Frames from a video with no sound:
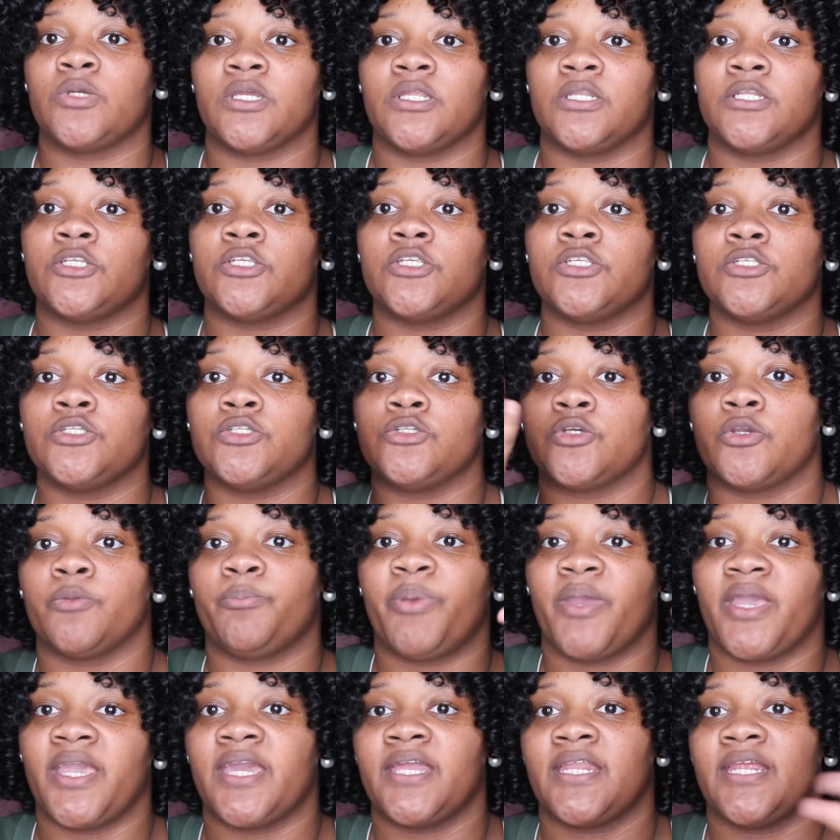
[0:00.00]
can you can
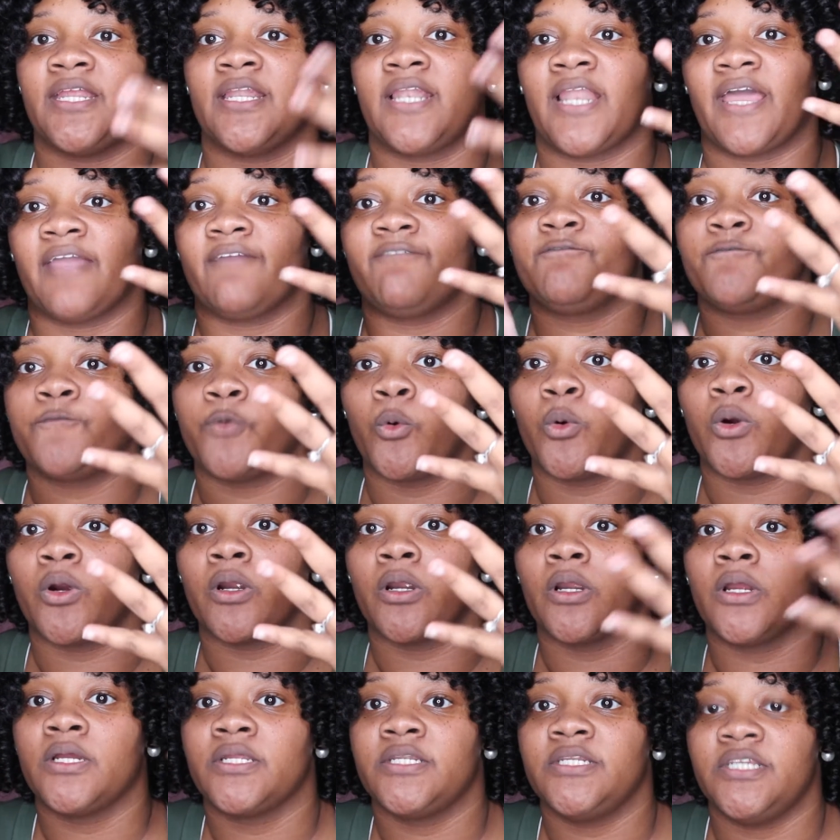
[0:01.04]
pay it in like
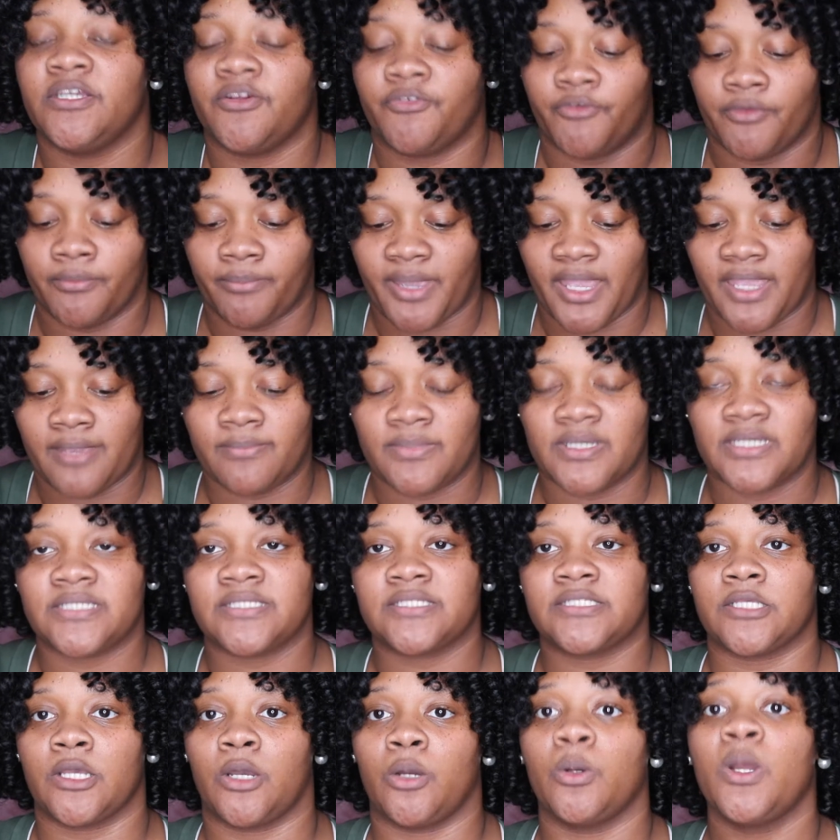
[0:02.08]
four different payments
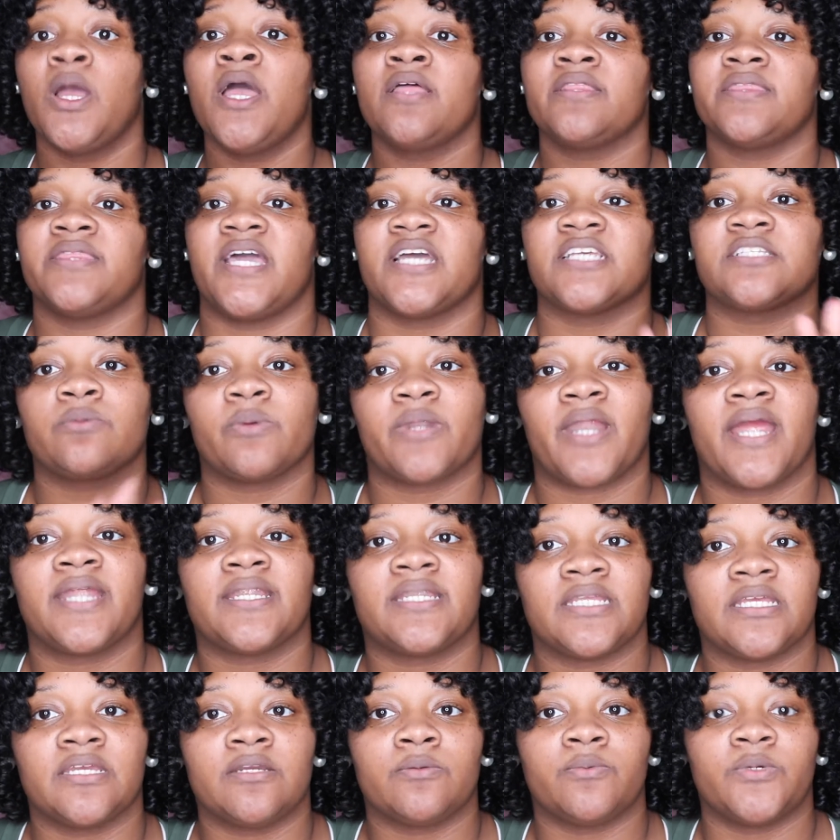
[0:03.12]
so that's what I
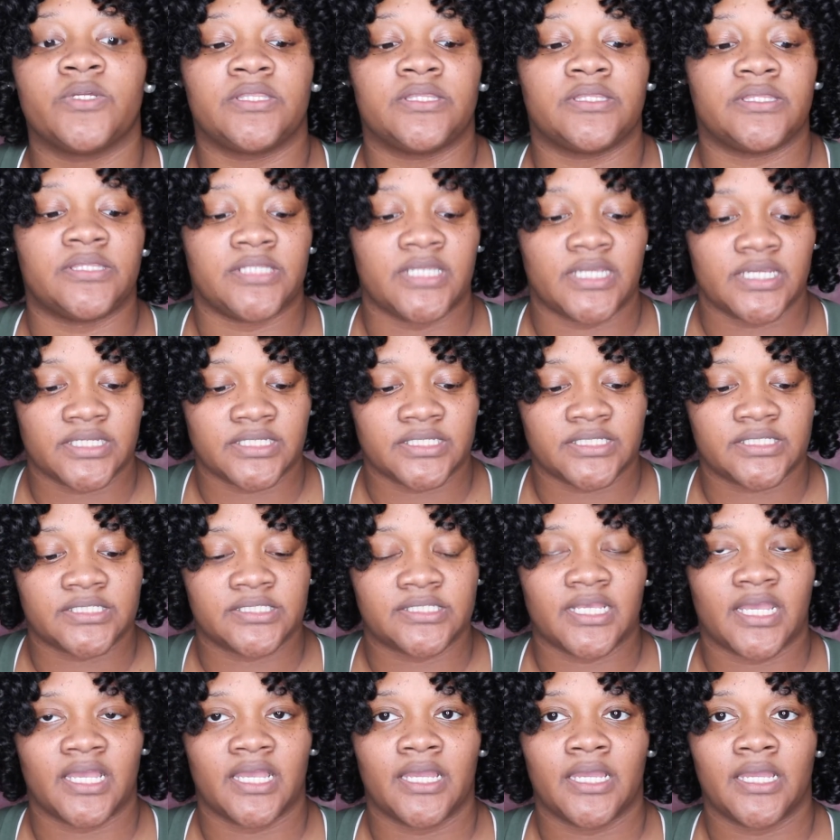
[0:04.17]
did with
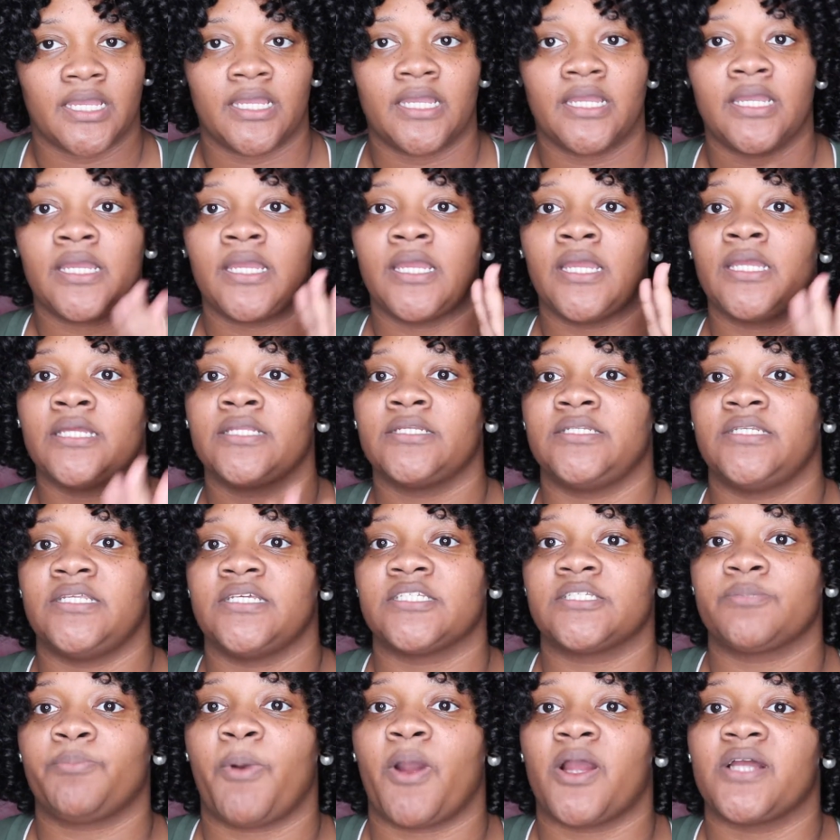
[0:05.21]
this
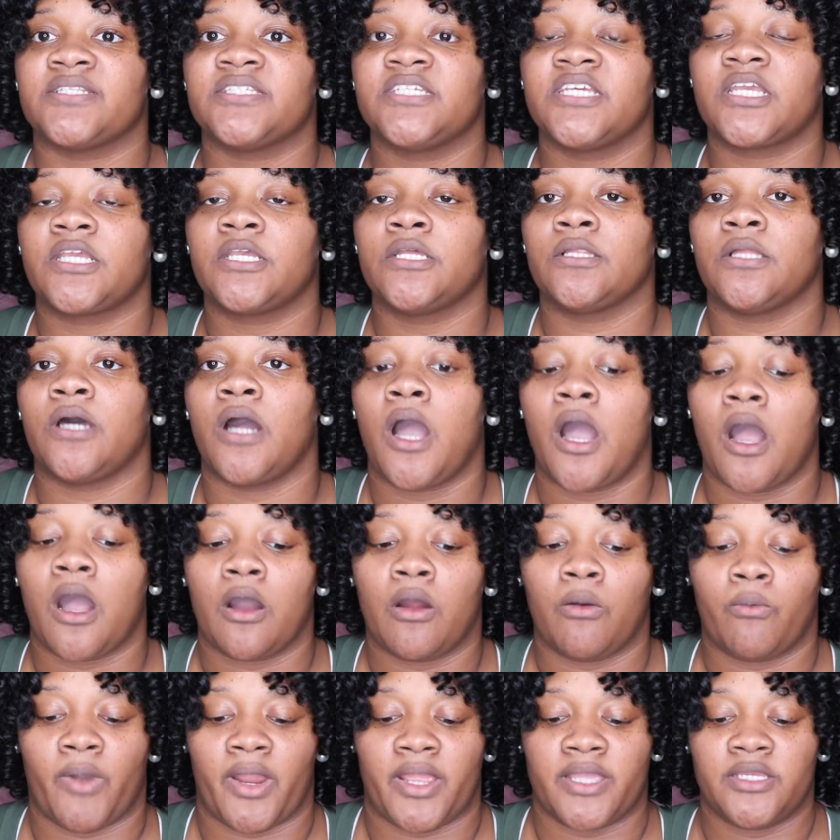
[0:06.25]
this particular
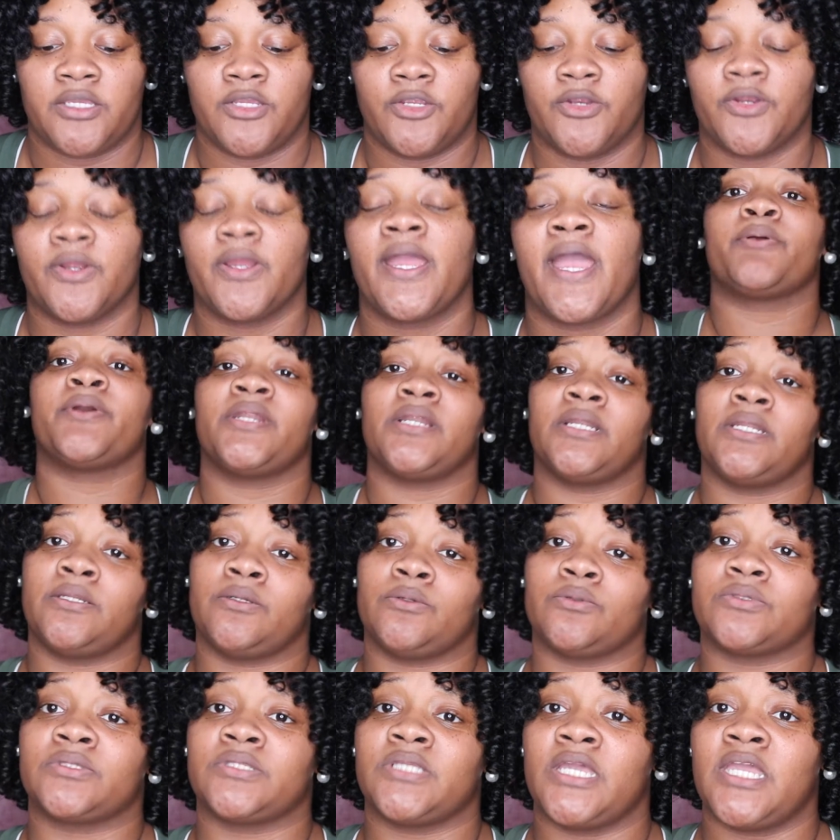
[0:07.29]
haul right here pretty
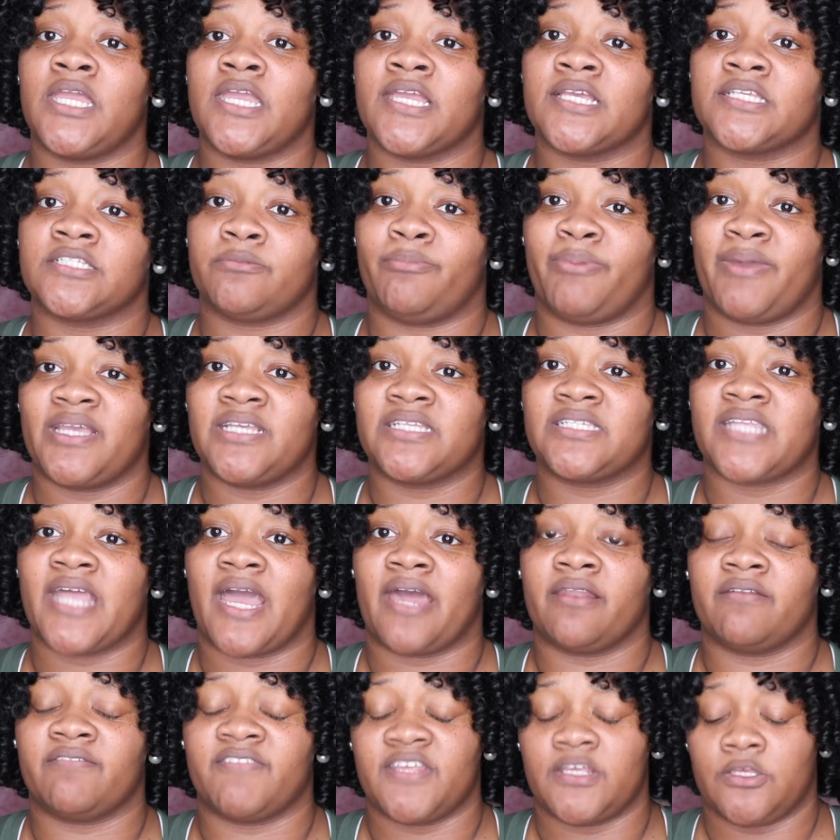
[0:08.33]
little thing is based
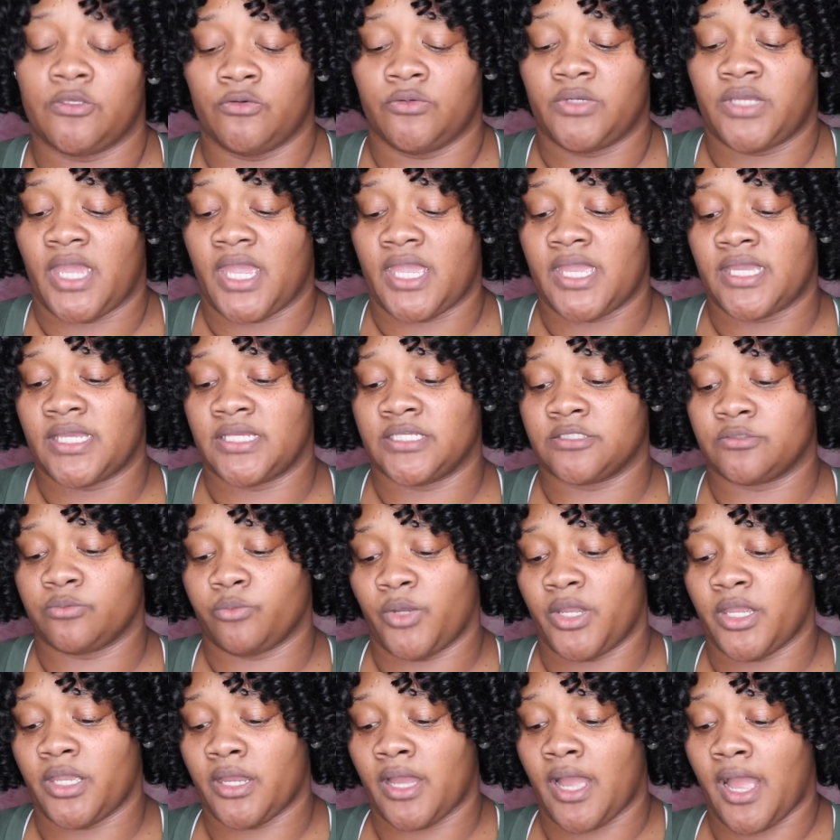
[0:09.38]
out of the UK as
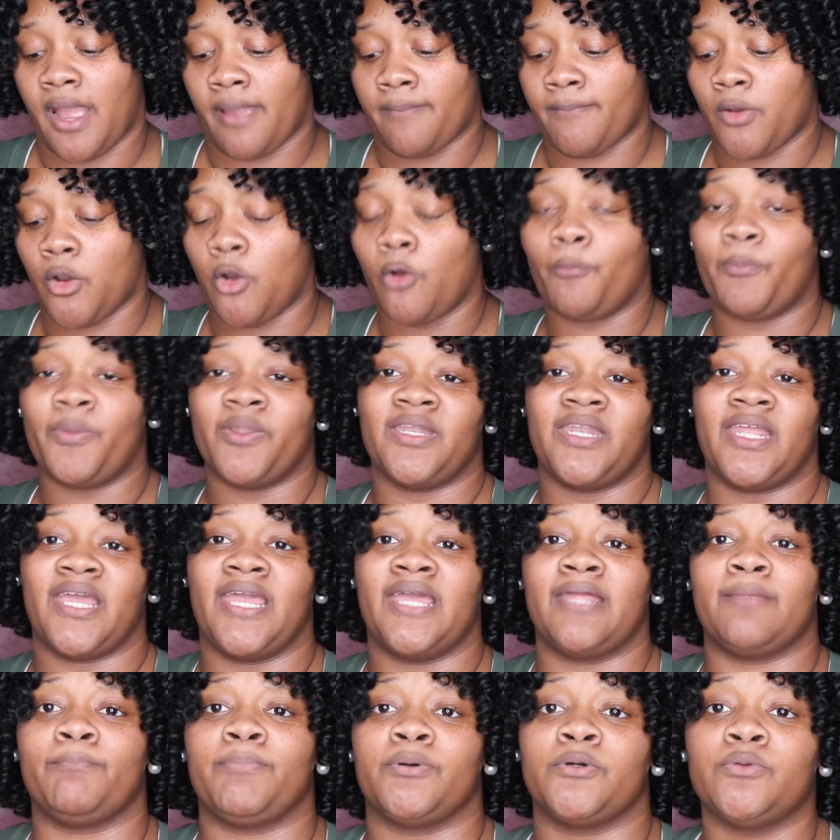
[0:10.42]
well I'm hoping
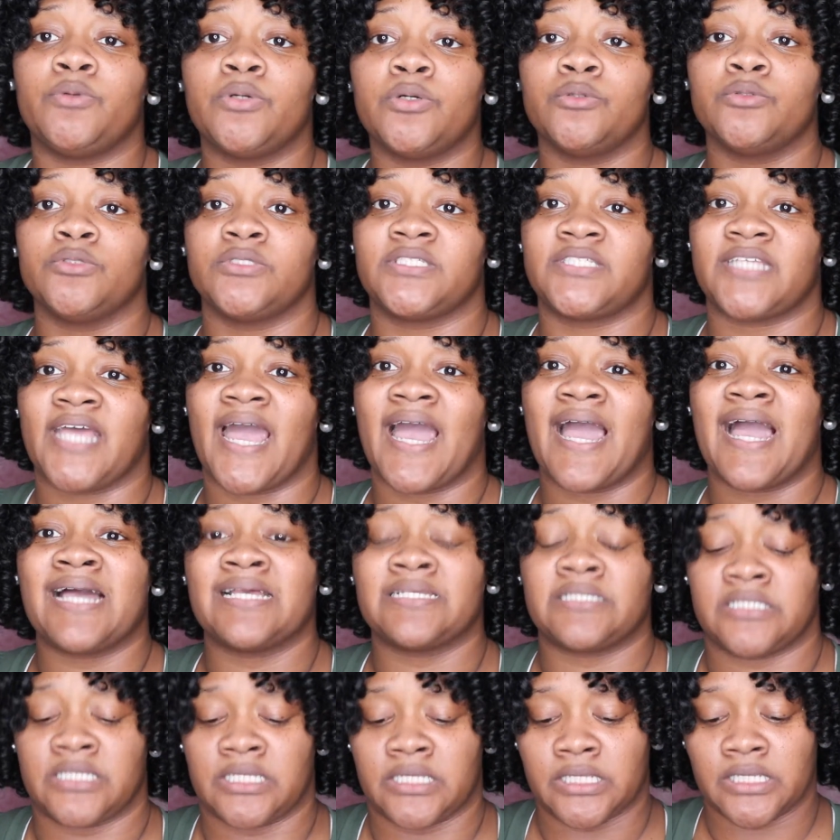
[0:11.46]
that whose
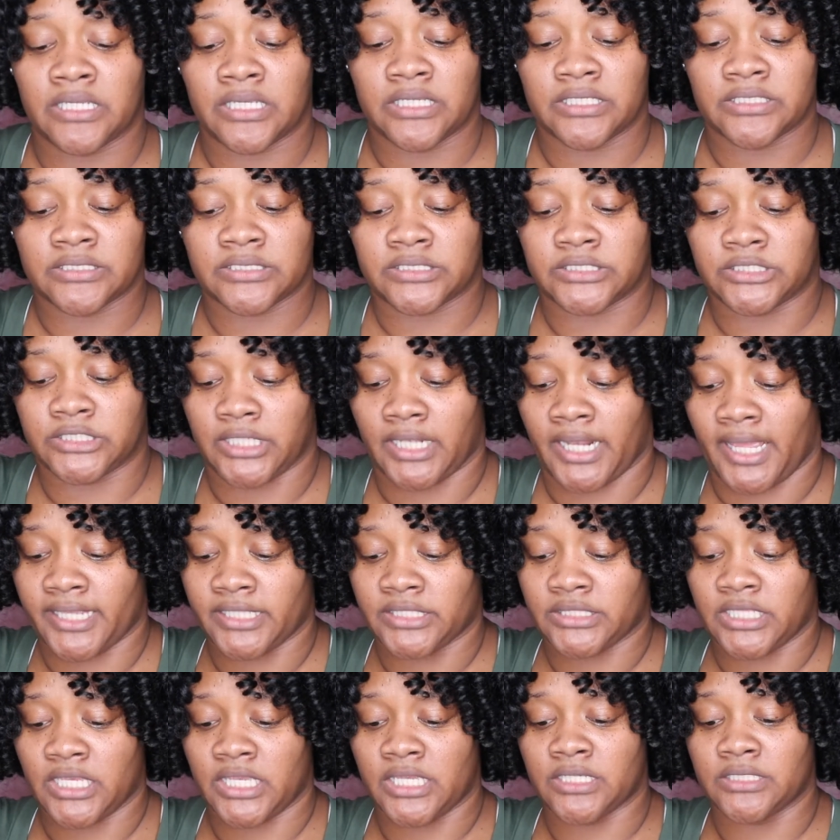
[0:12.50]
sizing is like
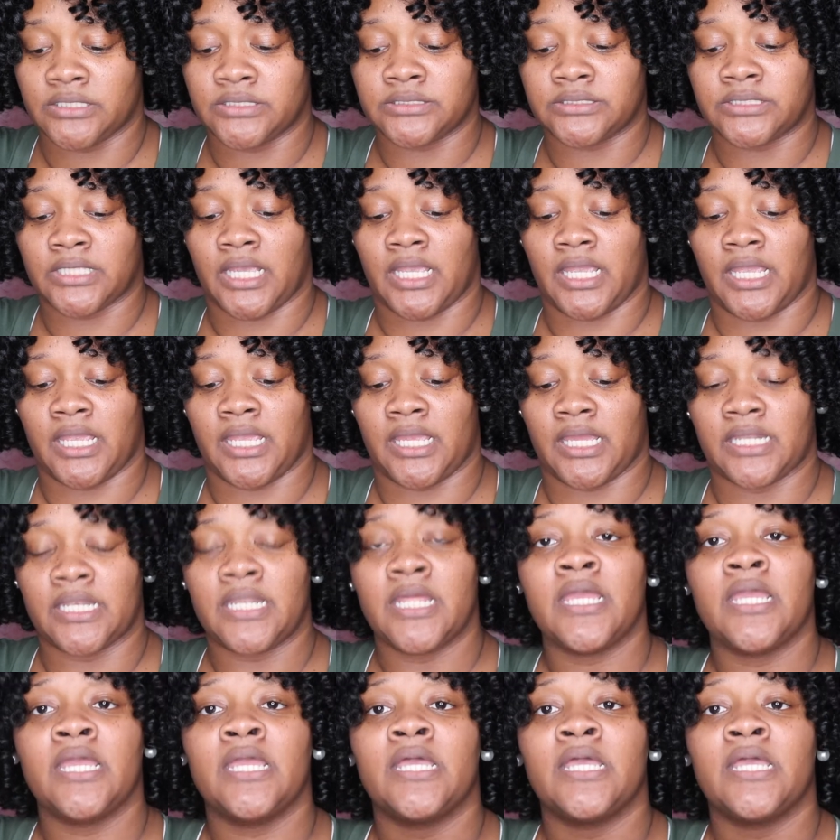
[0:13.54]
theirs and